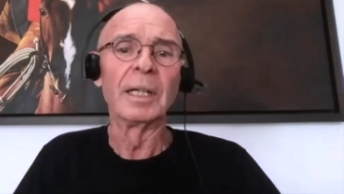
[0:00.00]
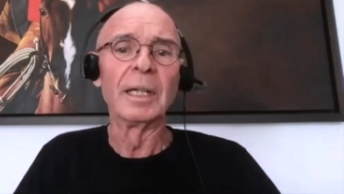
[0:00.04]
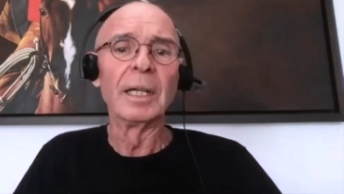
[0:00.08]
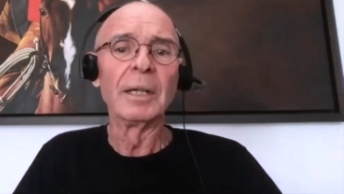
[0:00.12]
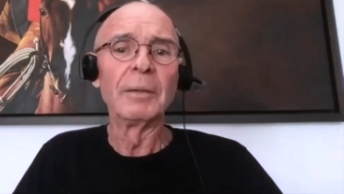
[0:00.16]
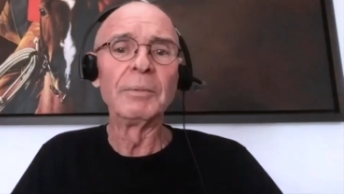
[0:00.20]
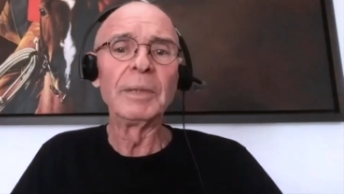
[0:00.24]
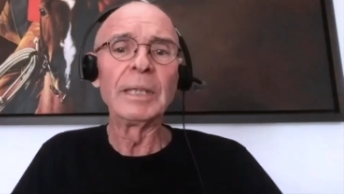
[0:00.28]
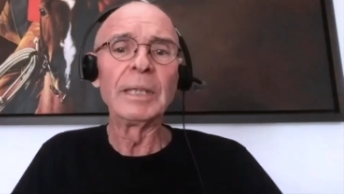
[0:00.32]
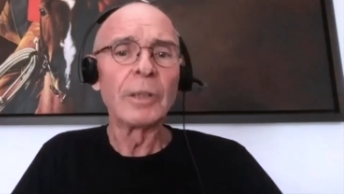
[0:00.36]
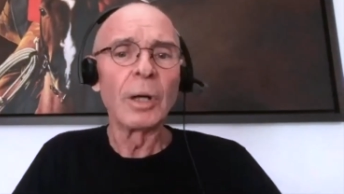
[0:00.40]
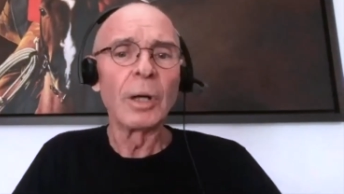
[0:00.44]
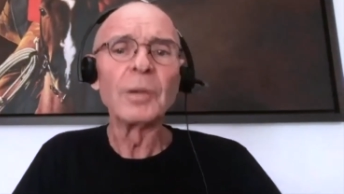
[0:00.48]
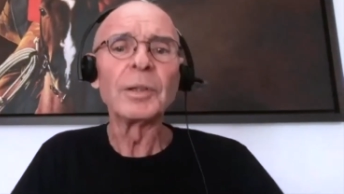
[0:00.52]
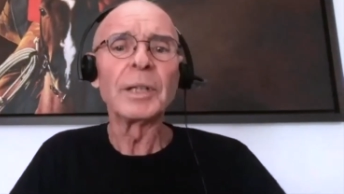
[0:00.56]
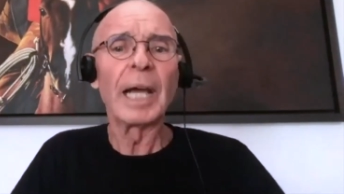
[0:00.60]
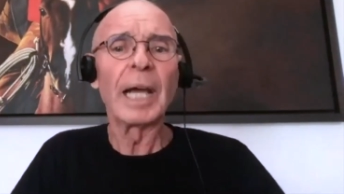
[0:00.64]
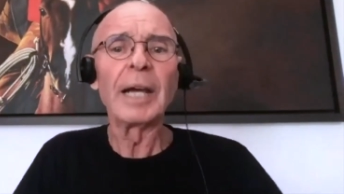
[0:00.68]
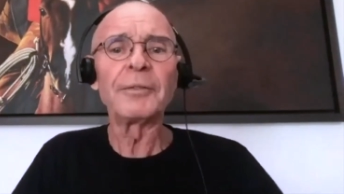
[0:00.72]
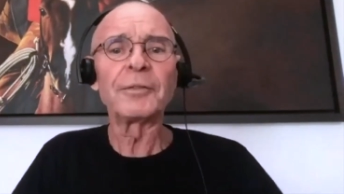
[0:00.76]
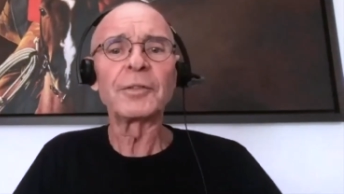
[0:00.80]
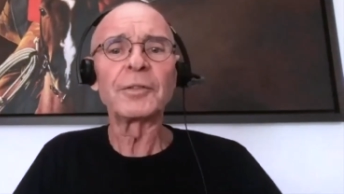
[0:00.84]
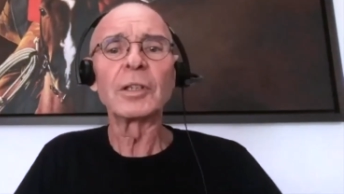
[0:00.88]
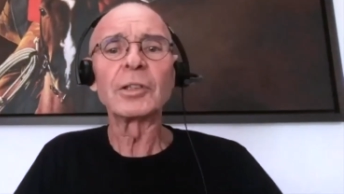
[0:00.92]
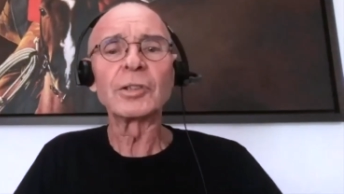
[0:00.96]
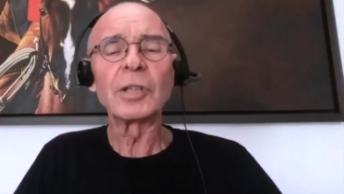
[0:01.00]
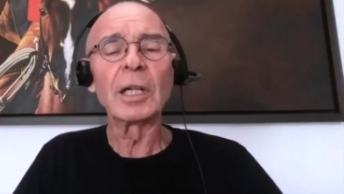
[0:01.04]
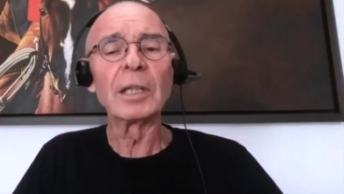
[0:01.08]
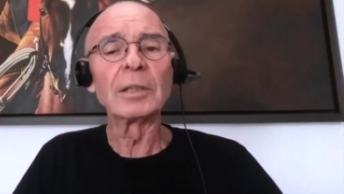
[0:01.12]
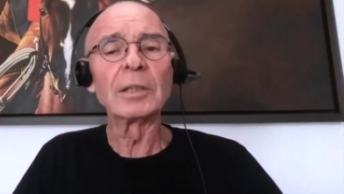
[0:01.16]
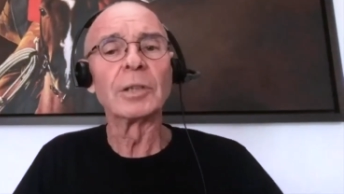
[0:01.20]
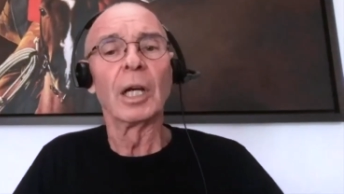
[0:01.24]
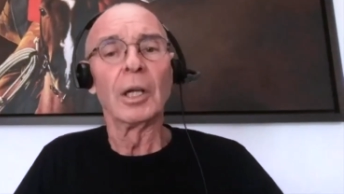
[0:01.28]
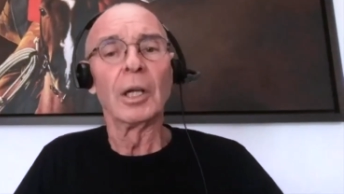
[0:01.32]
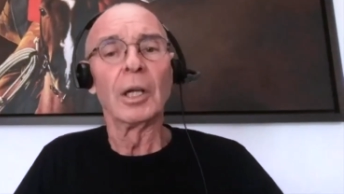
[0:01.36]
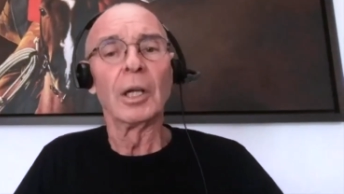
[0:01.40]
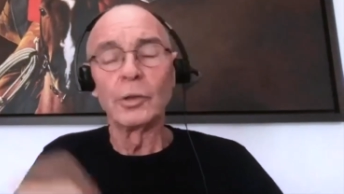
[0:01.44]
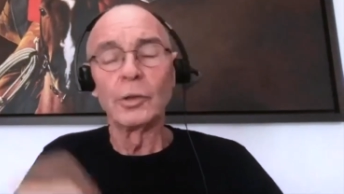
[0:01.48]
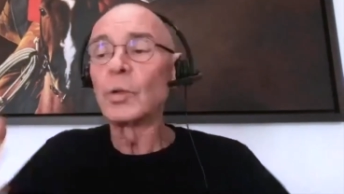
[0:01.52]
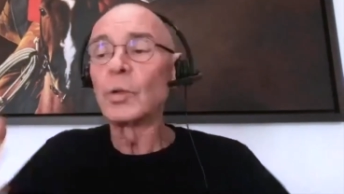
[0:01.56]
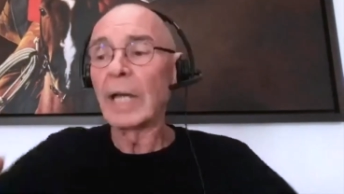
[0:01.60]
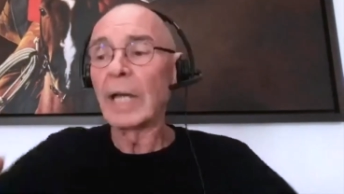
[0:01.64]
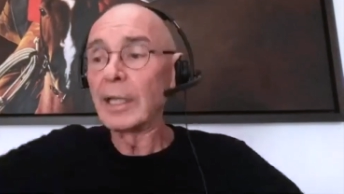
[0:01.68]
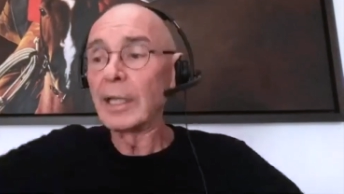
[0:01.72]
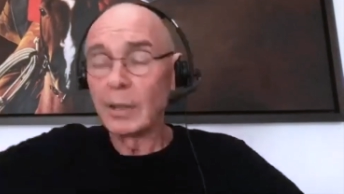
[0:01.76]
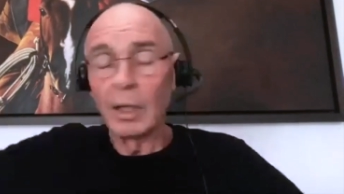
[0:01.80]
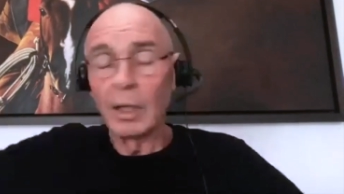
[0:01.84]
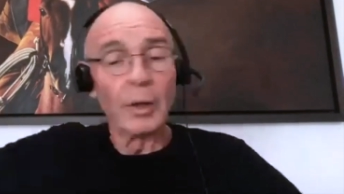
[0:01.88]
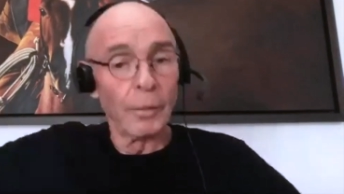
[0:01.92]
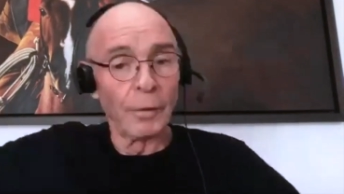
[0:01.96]
We don't have the chance. You
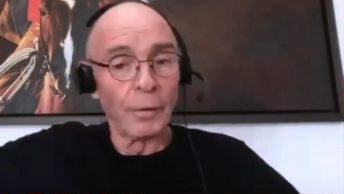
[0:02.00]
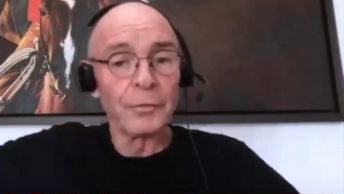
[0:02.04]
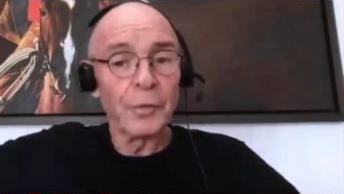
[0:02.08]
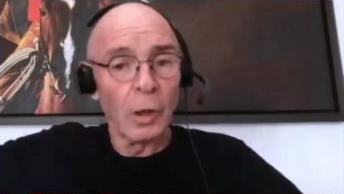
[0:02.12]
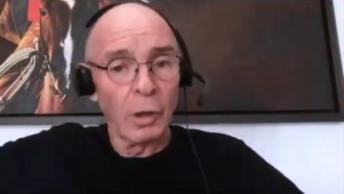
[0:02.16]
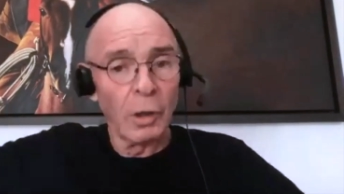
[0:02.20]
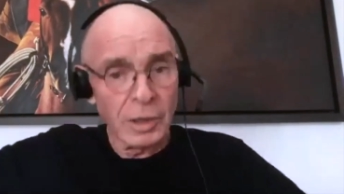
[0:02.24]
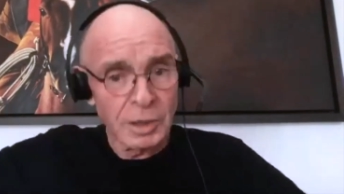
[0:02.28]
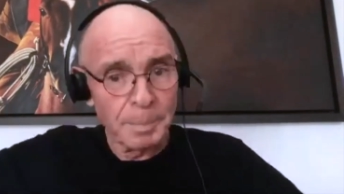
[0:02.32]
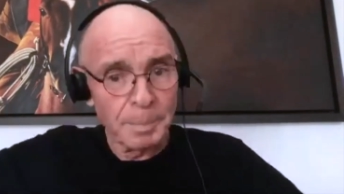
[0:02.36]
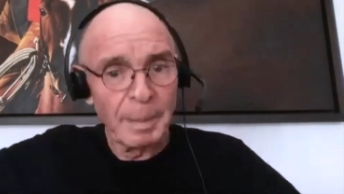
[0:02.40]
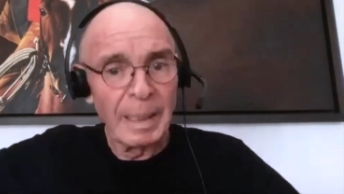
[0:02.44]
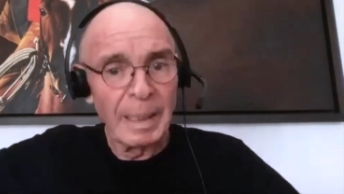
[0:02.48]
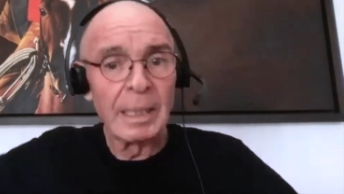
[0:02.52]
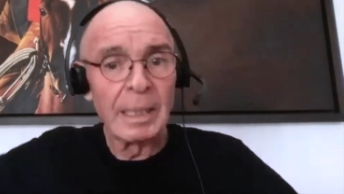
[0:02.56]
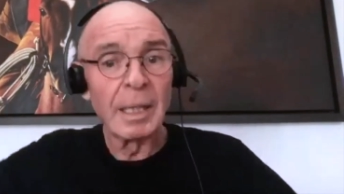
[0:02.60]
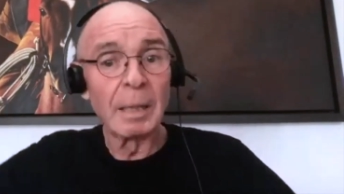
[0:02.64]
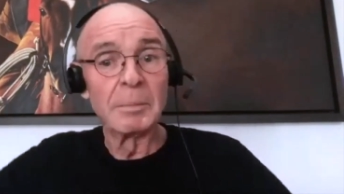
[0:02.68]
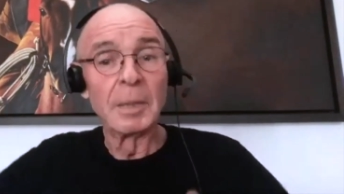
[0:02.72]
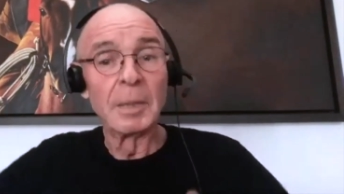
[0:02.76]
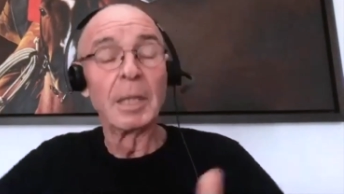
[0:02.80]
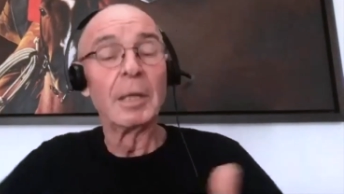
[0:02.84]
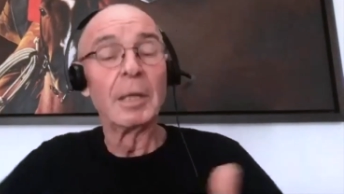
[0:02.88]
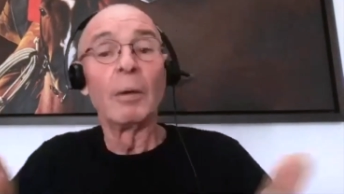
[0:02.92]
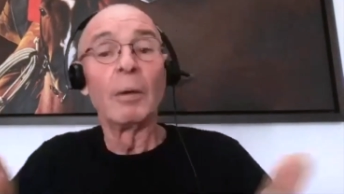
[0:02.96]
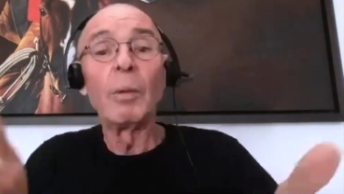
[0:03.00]
can, of course, build up.